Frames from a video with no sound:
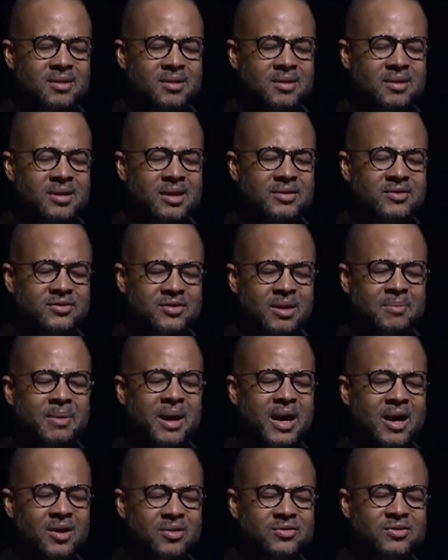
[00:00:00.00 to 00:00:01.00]
that
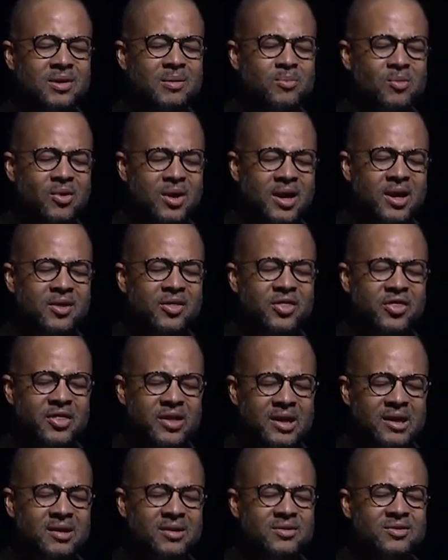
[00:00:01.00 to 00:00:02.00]
somehow, some way
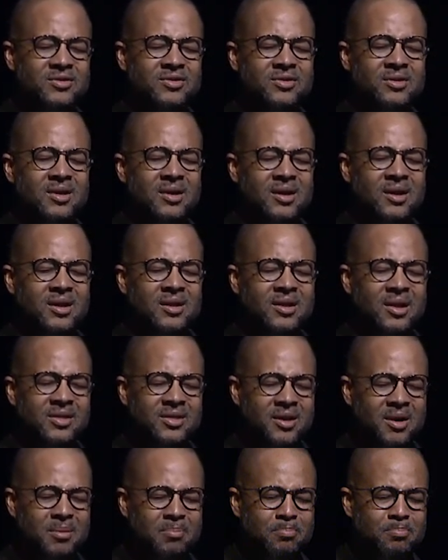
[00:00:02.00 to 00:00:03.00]
thinks
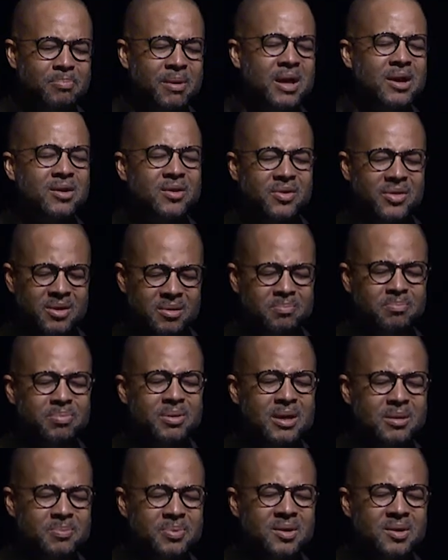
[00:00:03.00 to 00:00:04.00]
that they're better than people.